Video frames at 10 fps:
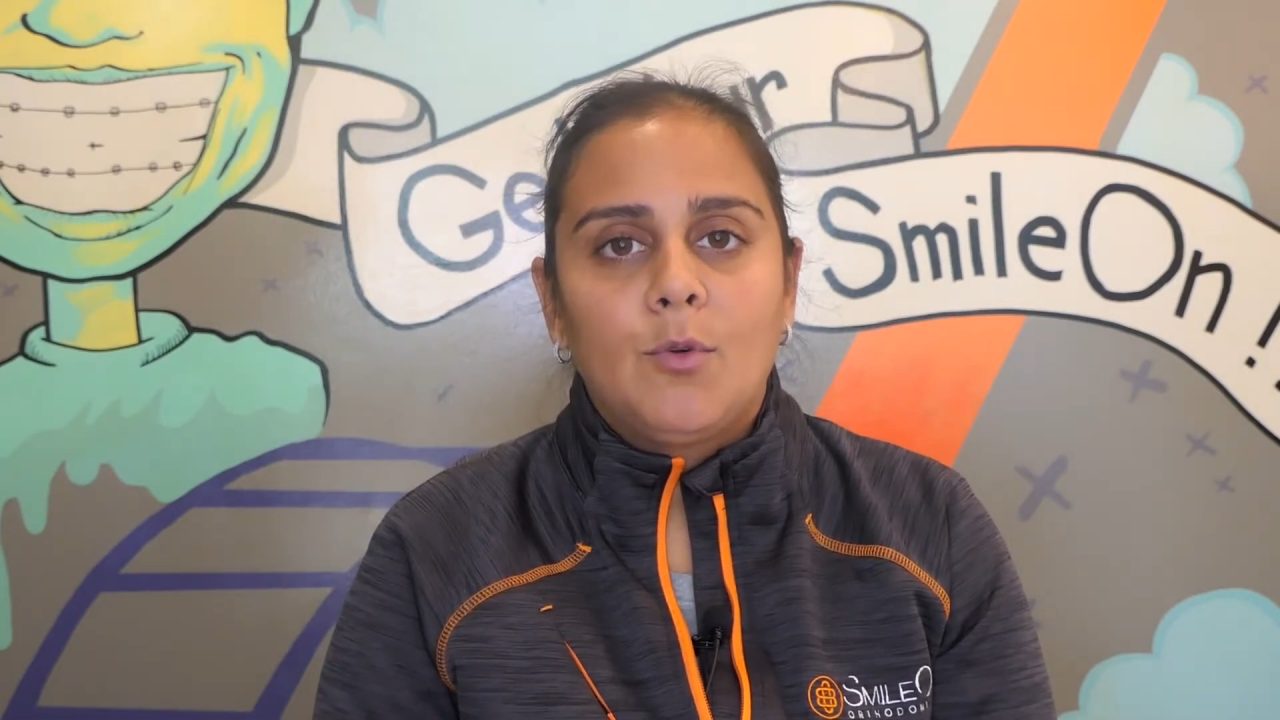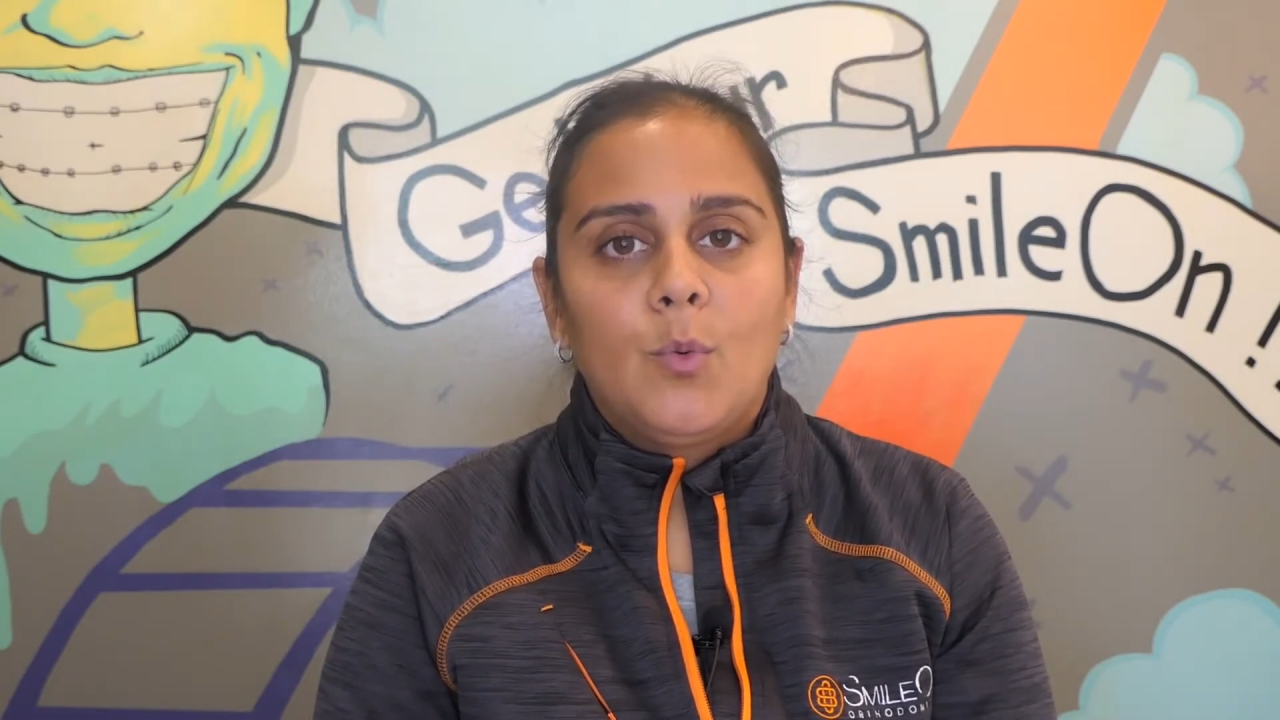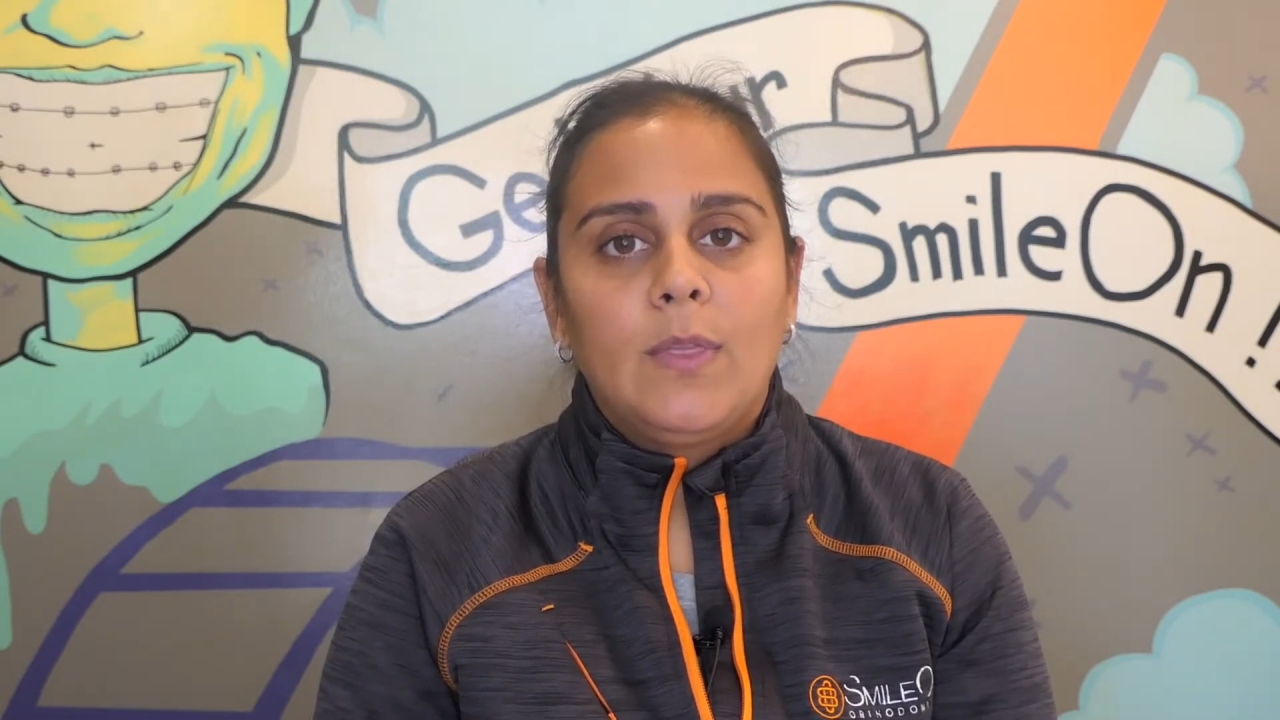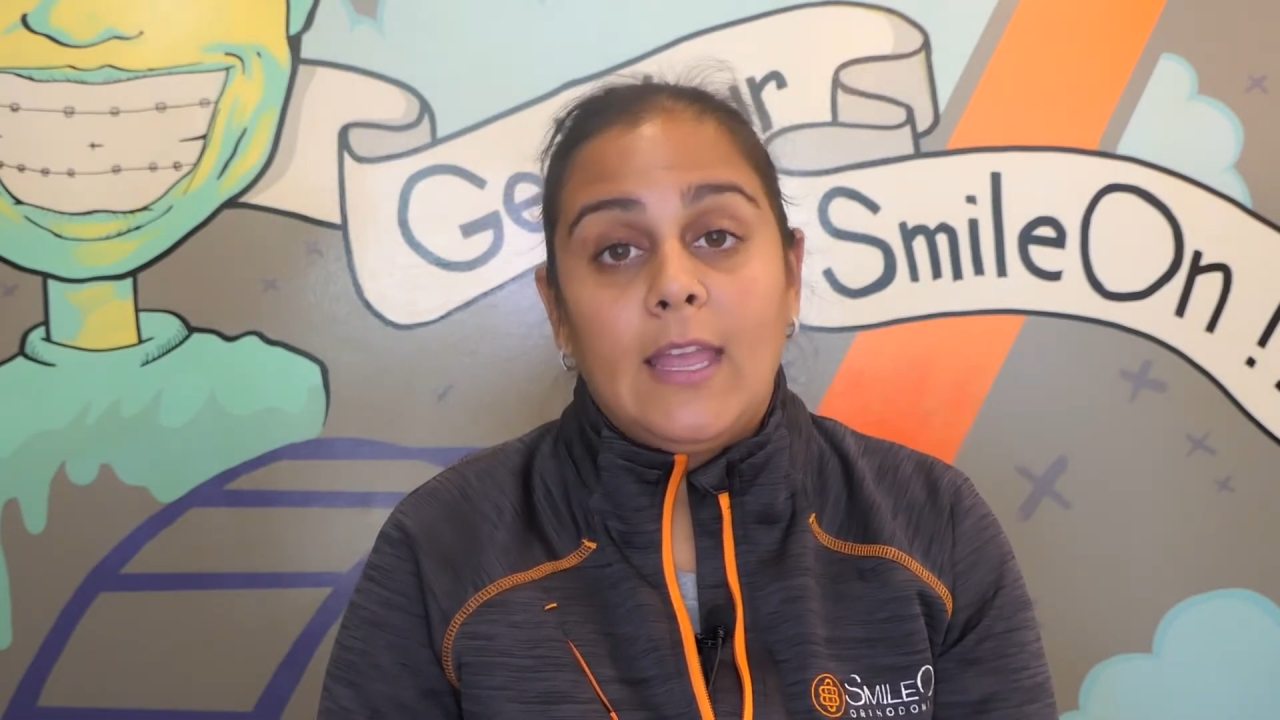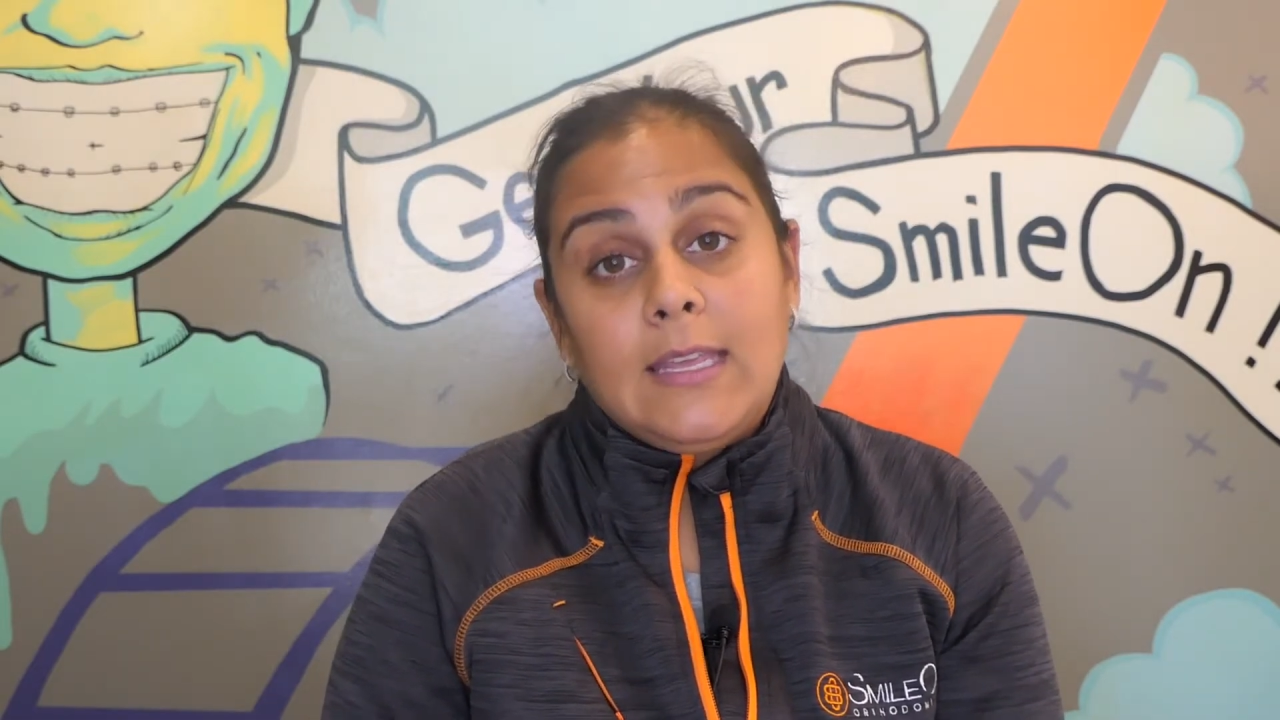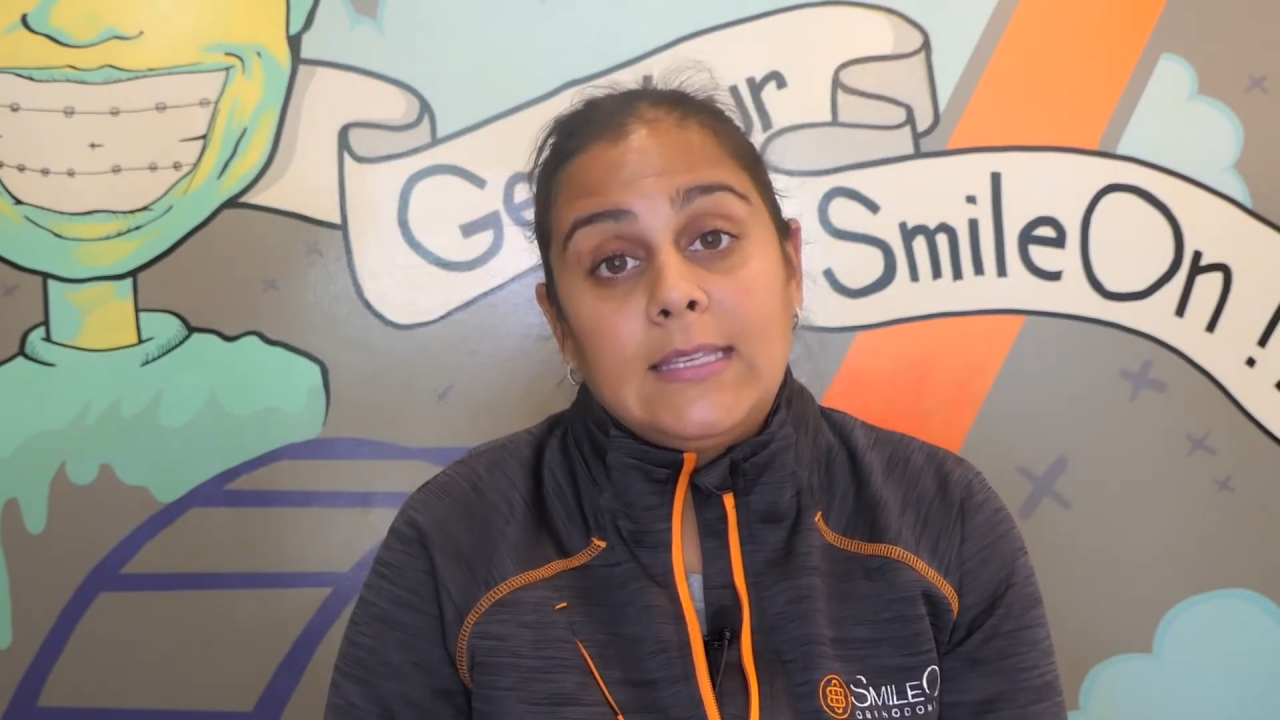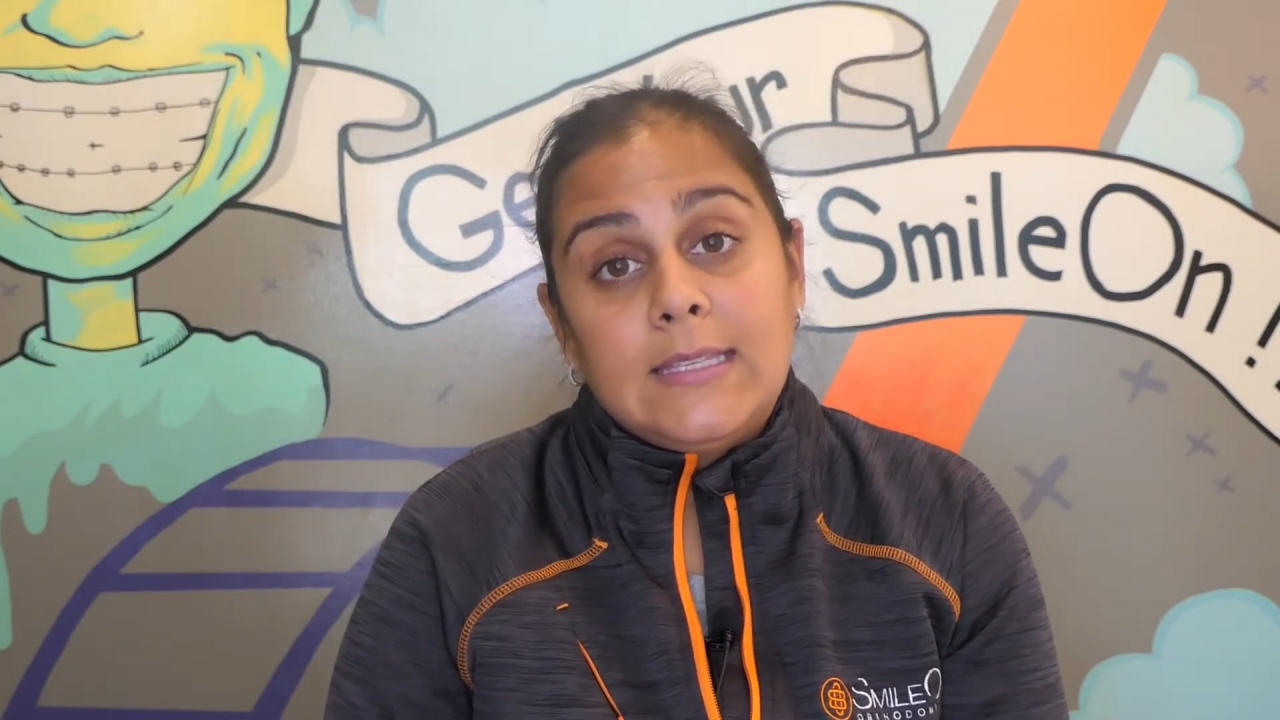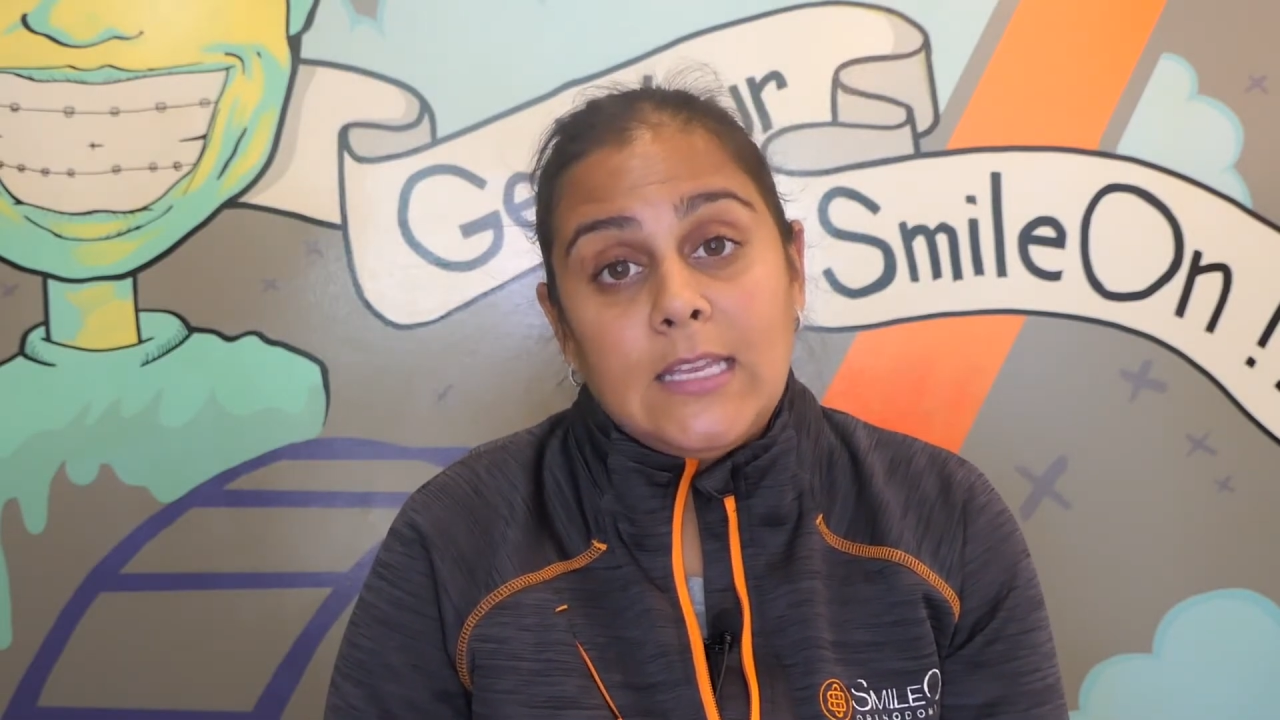or would like it